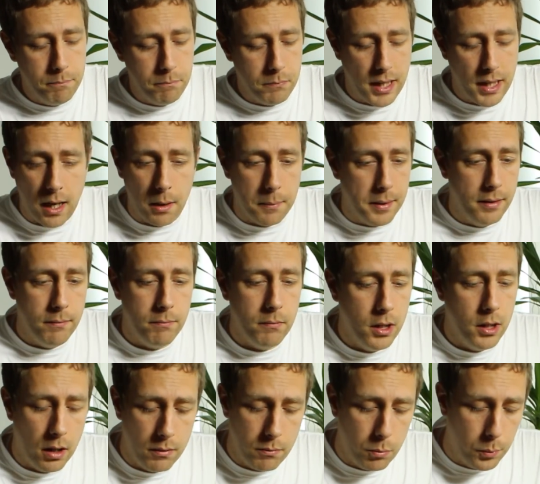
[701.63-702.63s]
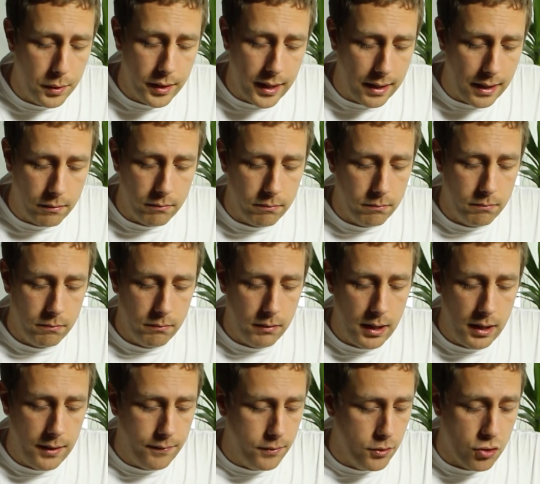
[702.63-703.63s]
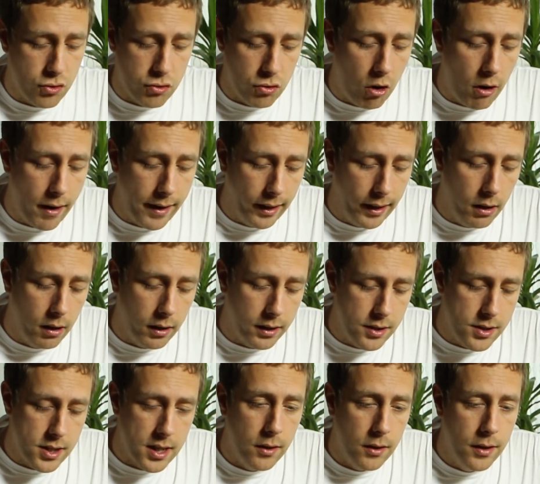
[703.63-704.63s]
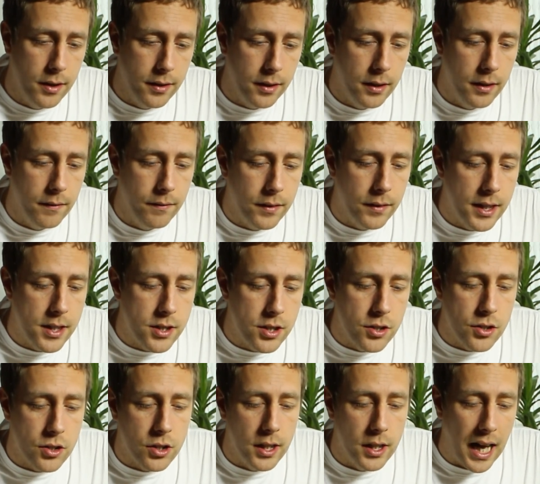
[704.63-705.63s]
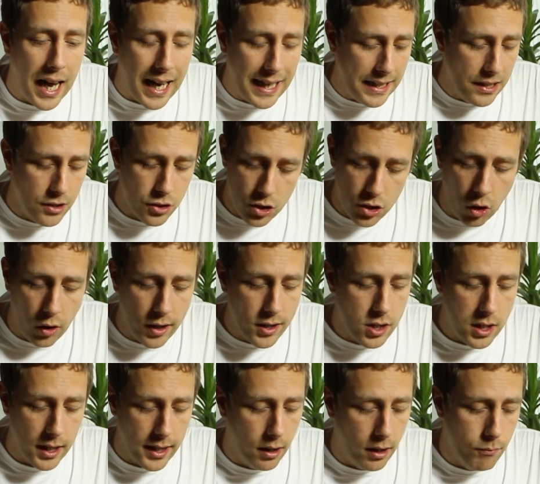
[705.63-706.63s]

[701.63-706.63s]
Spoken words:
Yeah, I mean, you know, without even trying it, I can tell you that this is going to age nicely.